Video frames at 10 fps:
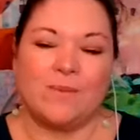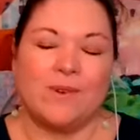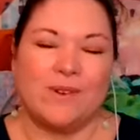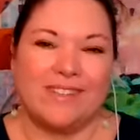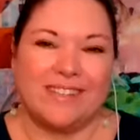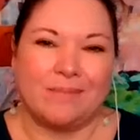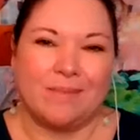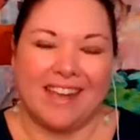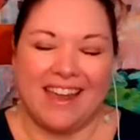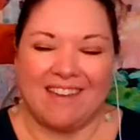The world is
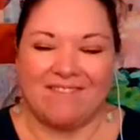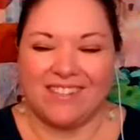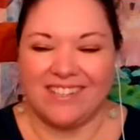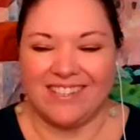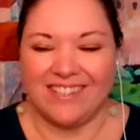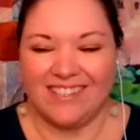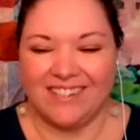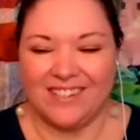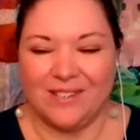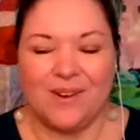but a canvas
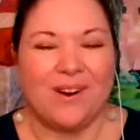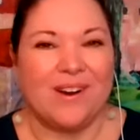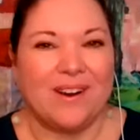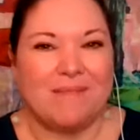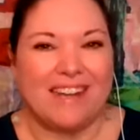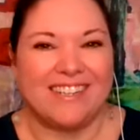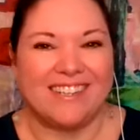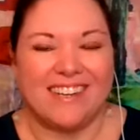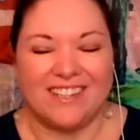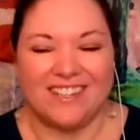to our
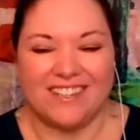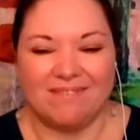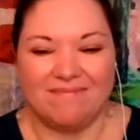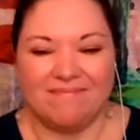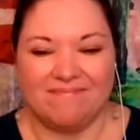imagination.